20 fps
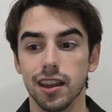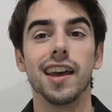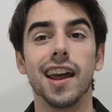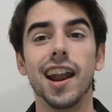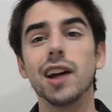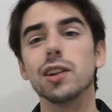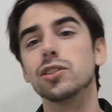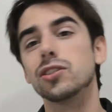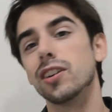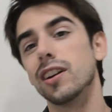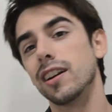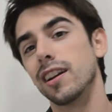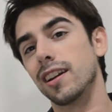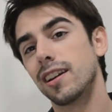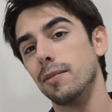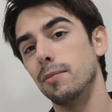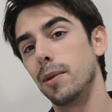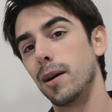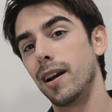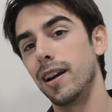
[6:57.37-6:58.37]
And I was trying to
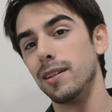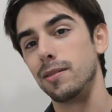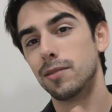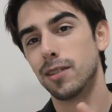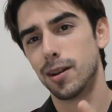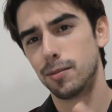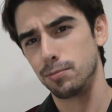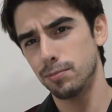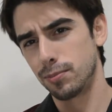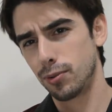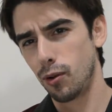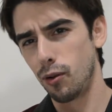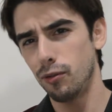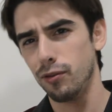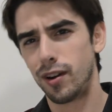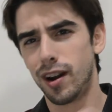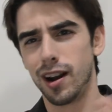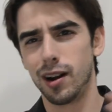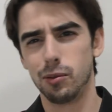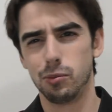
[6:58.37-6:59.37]
combine a
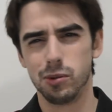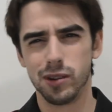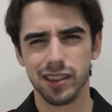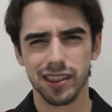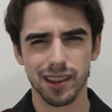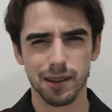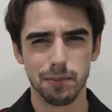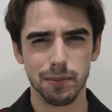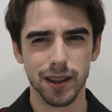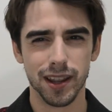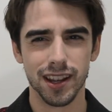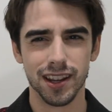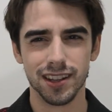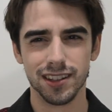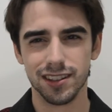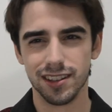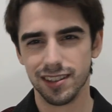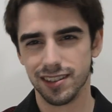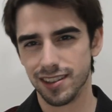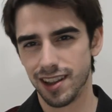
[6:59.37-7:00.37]
profile with a
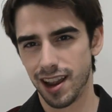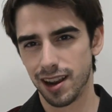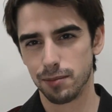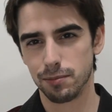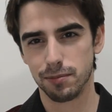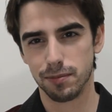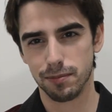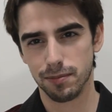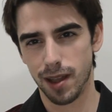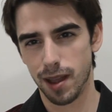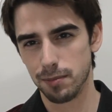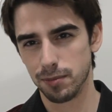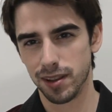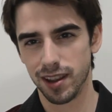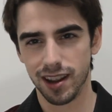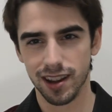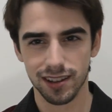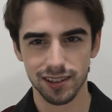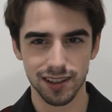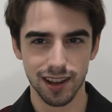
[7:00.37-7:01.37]
page, the Zak MK
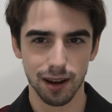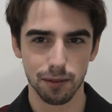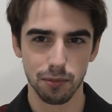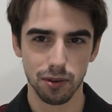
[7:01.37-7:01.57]
and Zak